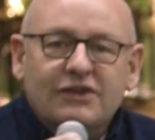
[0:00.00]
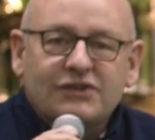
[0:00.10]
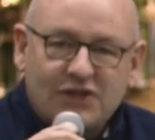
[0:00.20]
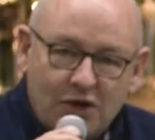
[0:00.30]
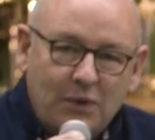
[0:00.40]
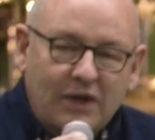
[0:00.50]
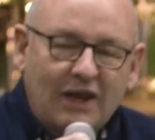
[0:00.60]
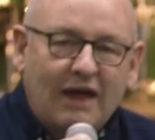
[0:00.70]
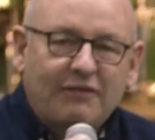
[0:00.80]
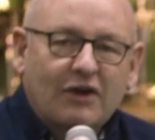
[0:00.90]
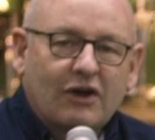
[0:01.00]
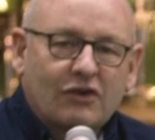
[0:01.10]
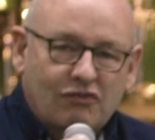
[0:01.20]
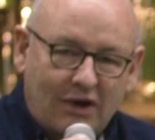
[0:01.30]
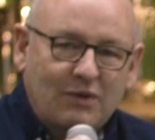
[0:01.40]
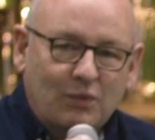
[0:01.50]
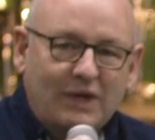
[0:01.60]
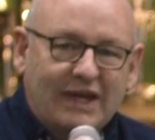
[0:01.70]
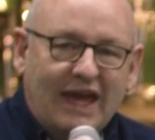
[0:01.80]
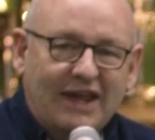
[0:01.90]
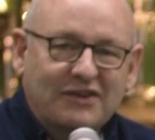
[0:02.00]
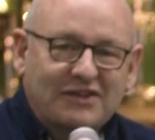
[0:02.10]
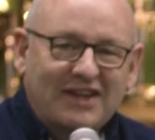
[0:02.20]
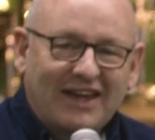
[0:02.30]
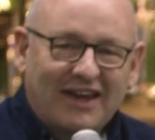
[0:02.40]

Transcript: So we're going to have a great weekend.